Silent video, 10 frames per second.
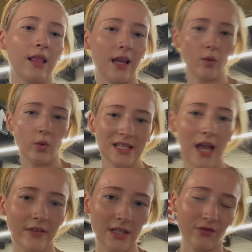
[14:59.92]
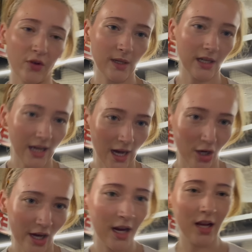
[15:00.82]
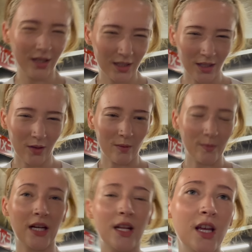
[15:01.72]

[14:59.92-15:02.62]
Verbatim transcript: like what's heaviest for me to carry. You know what I mean?